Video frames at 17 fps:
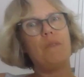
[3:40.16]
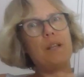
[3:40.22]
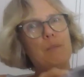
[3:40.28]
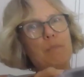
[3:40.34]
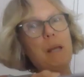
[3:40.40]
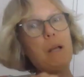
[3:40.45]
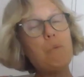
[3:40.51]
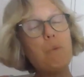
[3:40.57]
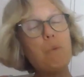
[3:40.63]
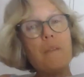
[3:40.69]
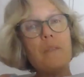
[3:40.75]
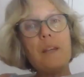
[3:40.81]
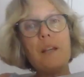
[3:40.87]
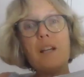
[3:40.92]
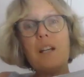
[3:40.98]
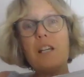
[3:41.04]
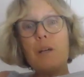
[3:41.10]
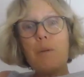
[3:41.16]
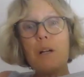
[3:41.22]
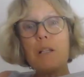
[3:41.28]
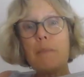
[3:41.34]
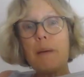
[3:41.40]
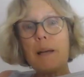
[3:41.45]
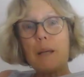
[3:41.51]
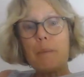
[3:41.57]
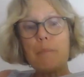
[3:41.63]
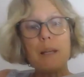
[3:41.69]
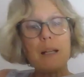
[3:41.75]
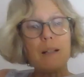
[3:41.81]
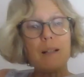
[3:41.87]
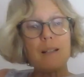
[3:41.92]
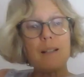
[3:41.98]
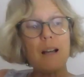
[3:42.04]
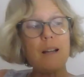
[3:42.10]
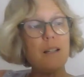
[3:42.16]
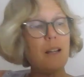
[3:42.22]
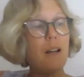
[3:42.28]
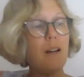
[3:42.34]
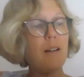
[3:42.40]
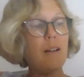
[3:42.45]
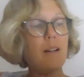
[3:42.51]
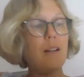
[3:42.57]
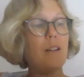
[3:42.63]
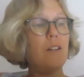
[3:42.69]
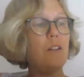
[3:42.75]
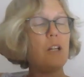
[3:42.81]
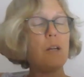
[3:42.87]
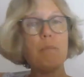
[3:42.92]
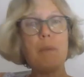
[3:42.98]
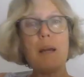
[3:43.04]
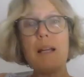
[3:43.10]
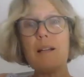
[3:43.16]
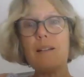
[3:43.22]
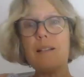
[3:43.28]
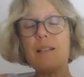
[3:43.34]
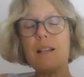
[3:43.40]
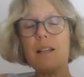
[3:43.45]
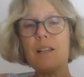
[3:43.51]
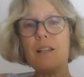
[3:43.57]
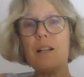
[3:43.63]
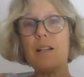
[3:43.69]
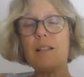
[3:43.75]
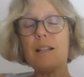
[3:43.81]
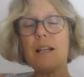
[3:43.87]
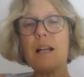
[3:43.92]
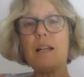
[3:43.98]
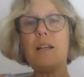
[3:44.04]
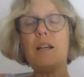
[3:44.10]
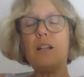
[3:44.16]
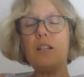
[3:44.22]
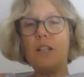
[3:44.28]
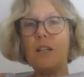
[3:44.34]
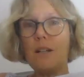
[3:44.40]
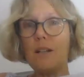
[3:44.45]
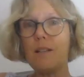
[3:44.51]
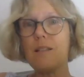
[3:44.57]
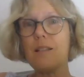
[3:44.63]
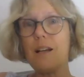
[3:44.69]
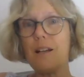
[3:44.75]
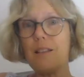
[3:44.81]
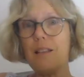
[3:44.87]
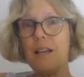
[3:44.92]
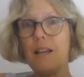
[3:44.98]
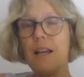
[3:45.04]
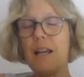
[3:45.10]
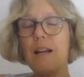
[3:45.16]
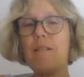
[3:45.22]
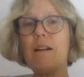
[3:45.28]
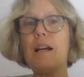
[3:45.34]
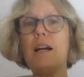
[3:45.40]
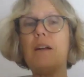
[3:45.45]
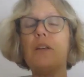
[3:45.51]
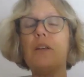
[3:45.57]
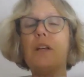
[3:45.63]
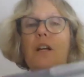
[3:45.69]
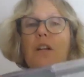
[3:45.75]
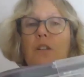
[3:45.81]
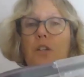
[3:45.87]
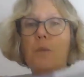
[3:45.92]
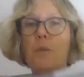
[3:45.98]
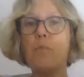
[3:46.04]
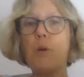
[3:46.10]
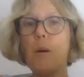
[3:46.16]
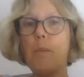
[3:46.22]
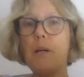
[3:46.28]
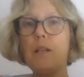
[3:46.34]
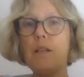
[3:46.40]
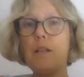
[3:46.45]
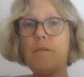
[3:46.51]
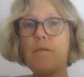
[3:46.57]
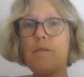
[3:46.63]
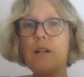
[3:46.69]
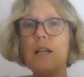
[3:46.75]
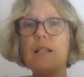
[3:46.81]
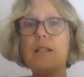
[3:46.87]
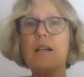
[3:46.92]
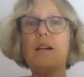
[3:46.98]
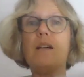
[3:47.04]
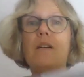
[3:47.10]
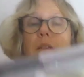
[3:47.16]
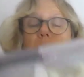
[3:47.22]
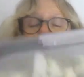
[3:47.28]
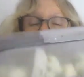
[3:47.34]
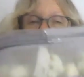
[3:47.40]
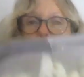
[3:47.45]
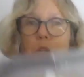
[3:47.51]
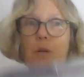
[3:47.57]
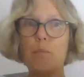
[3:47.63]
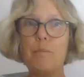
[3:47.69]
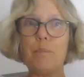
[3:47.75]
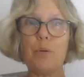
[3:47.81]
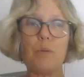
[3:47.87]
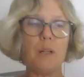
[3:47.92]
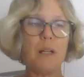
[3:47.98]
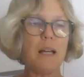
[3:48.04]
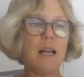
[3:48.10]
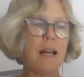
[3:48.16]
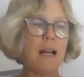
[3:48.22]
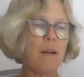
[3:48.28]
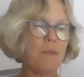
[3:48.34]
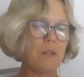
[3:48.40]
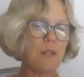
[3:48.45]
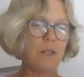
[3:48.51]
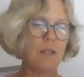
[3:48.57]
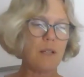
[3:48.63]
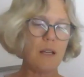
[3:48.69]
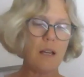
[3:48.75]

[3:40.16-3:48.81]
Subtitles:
this big one, you wanted to make a big lasagna, you can make your lasagna, you can suck the air out, you can pop it in the freezer, you can pull it out,